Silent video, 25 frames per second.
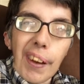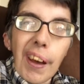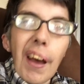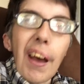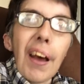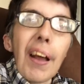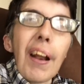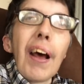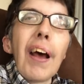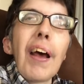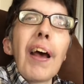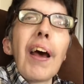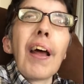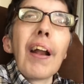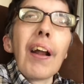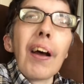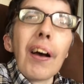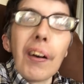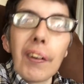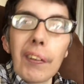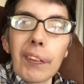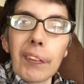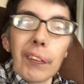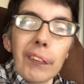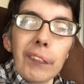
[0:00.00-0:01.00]
And I had a
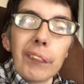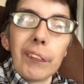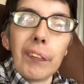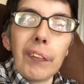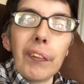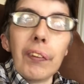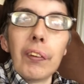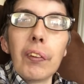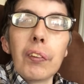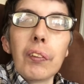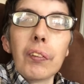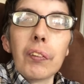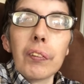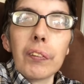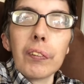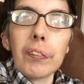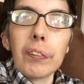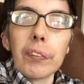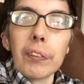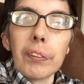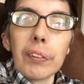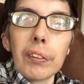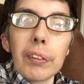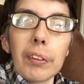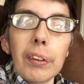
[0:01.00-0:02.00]
hunger for it.
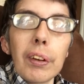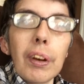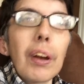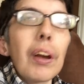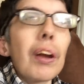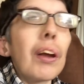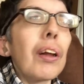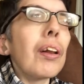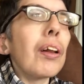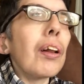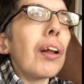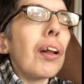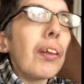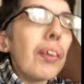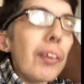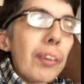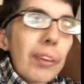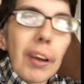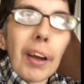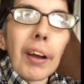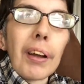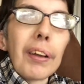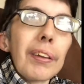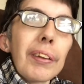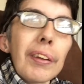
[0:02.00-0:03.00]
And
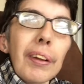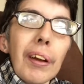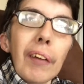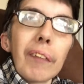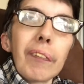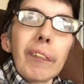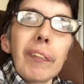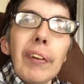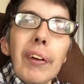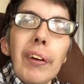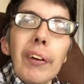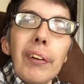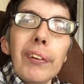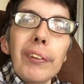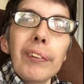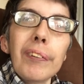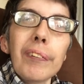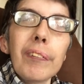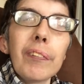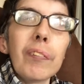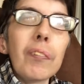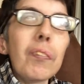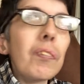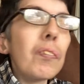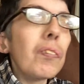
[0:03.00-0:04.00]
yes, I prayed.
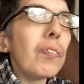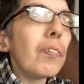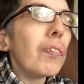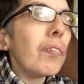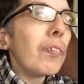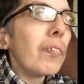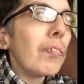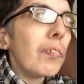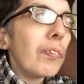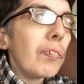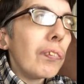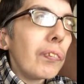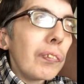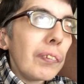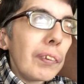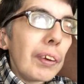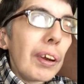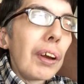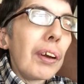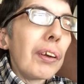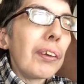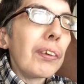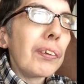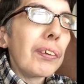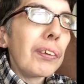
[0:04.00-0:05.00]

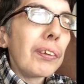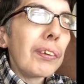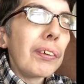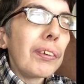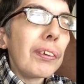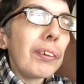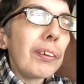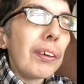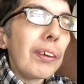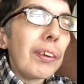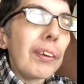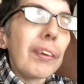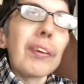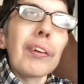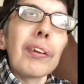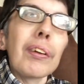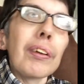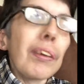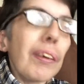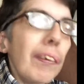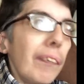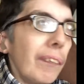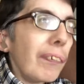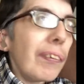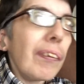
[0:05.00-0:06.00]
Yes,
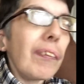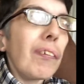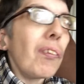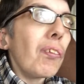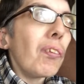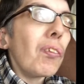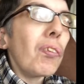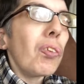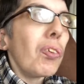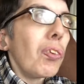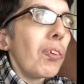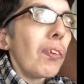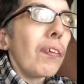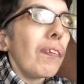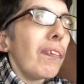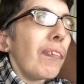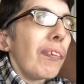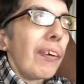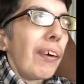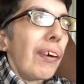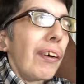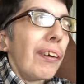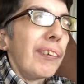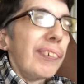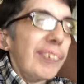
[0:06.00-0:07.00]
some people do
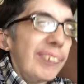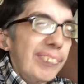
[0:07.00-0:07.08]
pray.